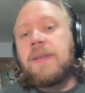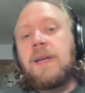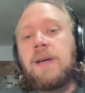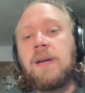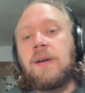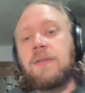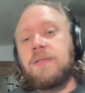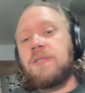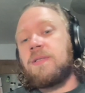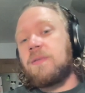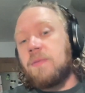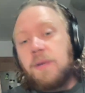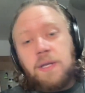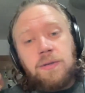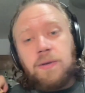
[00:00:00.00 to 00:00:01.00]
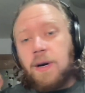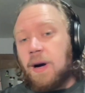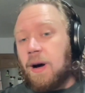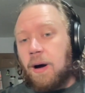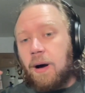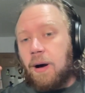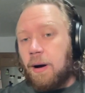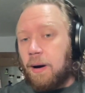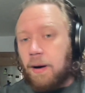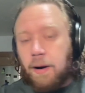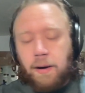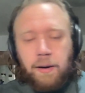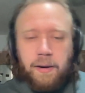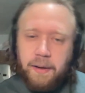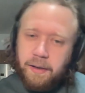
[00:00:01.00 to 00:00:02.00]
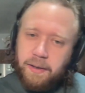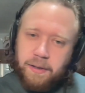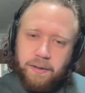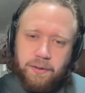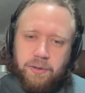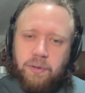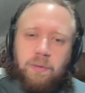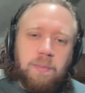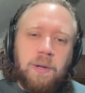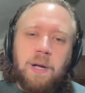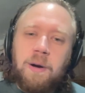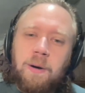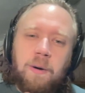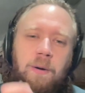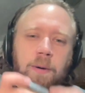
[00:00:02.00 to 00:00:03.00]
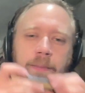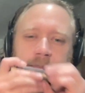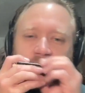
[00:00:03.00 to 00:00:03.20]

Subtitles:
it goes 3 draw, 2 blow.